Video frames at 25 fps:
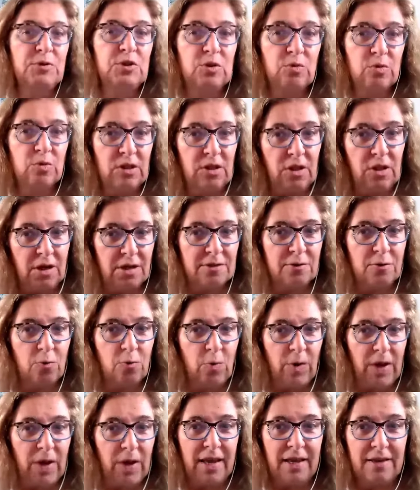you along the
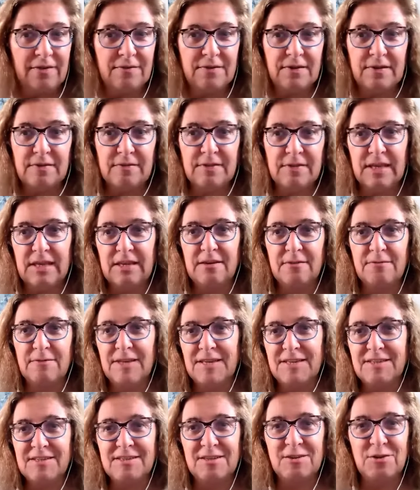way? Think of
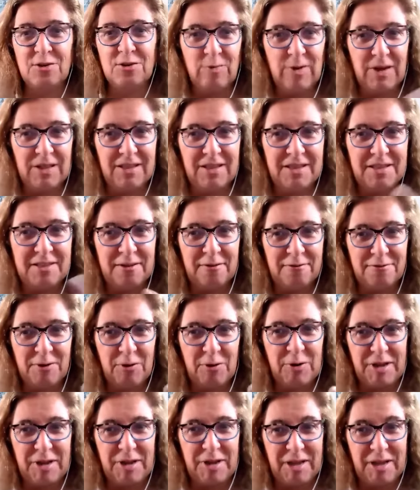like Cinderella and the
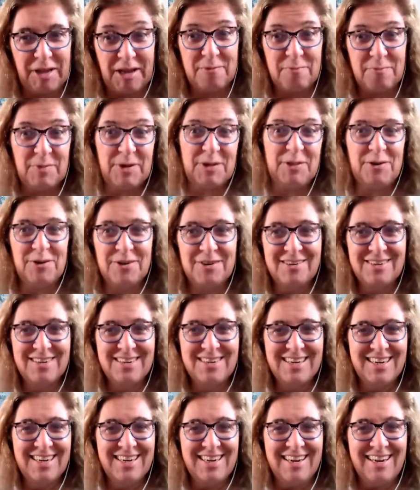fairy godmother.
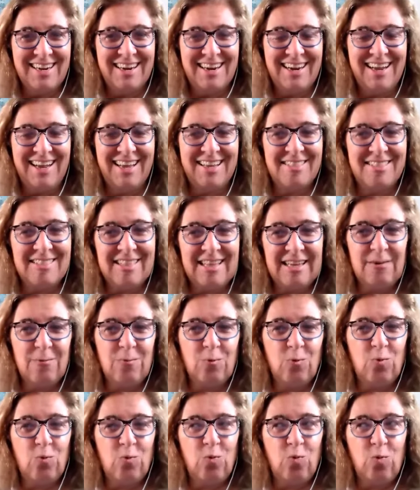And
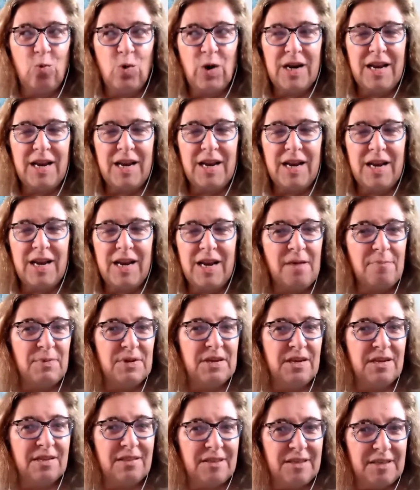then what
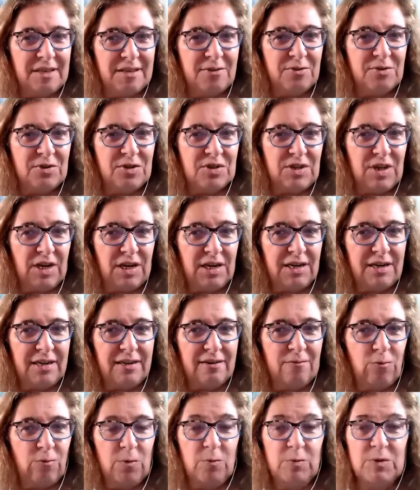happened on the other side?
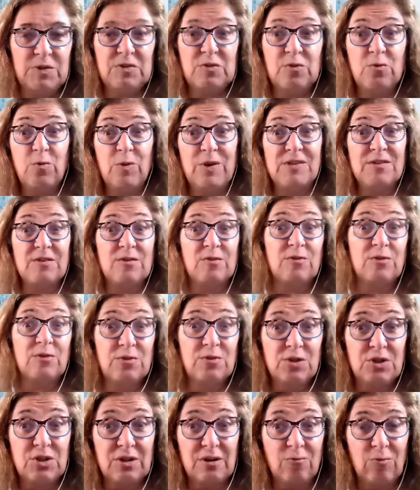What was the
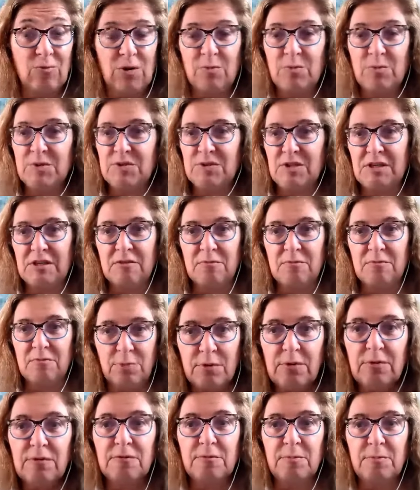resolution? What was the
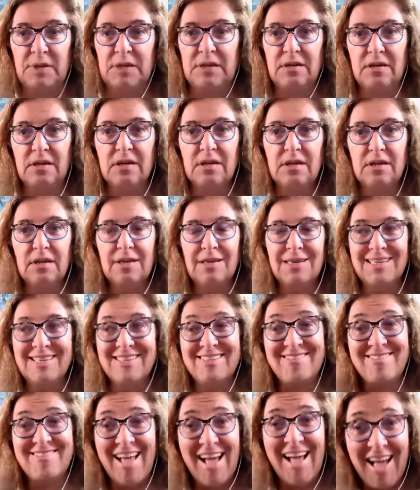improvement? Because
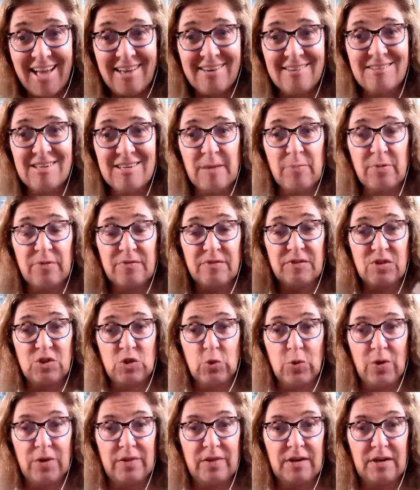that type of a
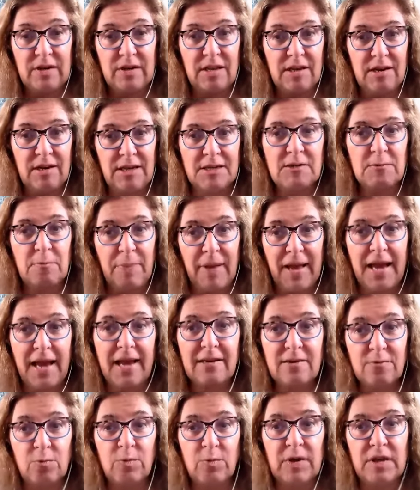story then connect
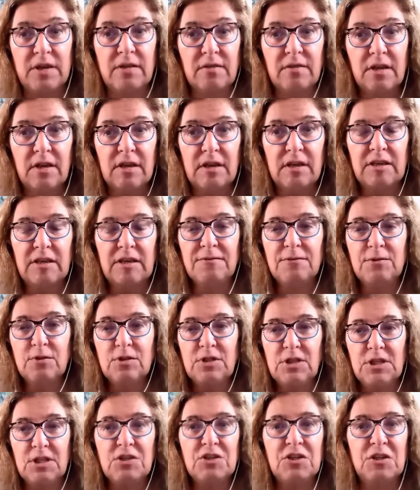back with, if you're
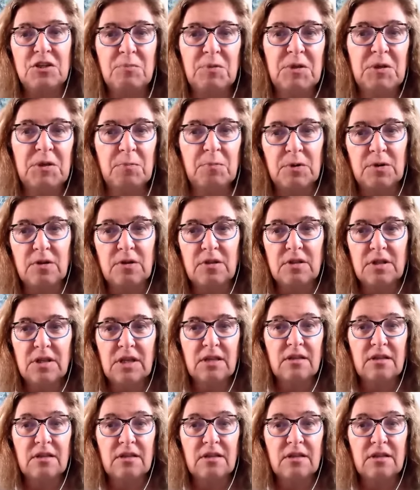teaching people